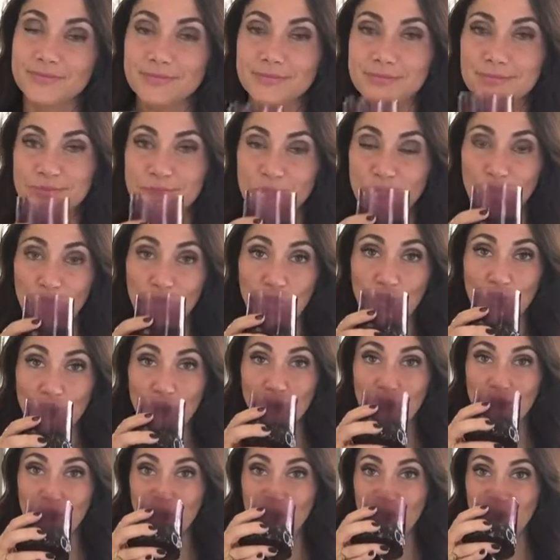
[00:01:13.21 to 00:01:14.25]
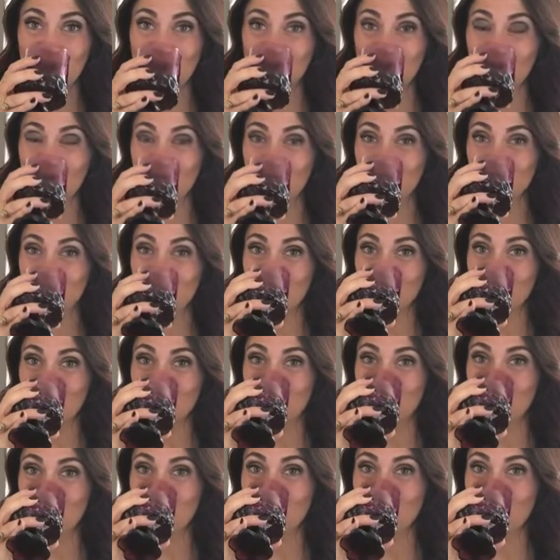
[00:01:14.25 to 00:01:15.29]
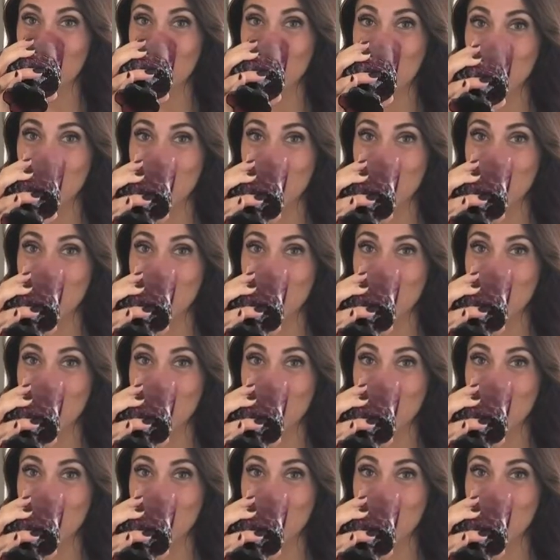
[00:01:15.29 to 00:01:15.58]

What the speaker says: The person shown says nothing.